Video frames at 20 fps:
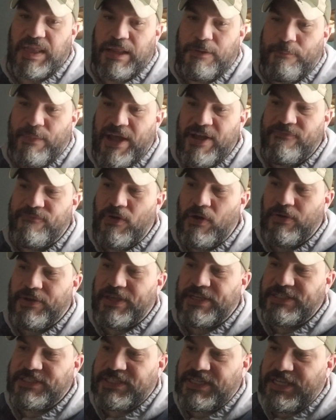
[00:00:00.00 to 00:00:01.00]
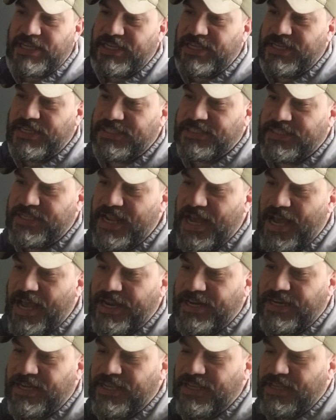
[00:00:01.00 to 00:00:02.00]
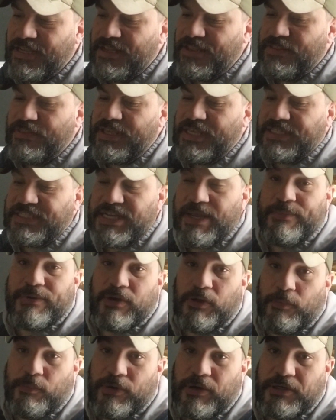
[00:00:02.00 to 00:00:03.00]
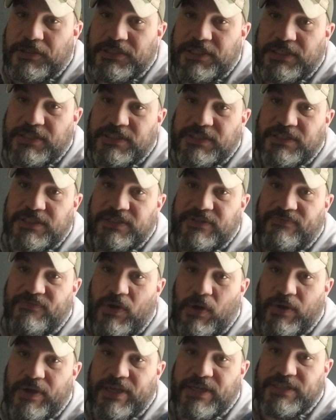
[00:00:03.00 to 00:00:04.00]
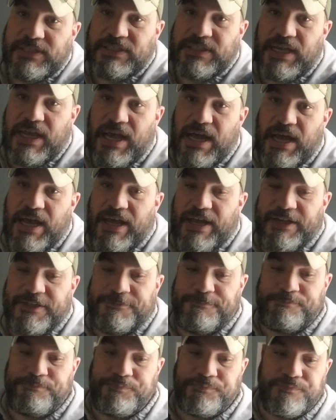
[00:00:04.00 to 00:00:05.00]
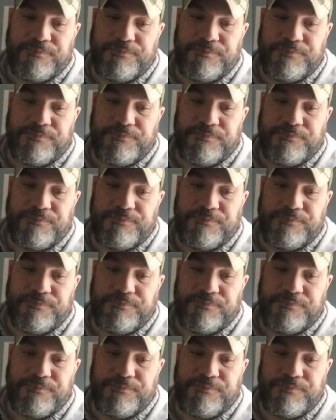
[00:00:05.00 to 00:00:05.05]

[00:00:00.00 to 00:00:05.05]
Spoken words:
my focus is not the typical person's focus on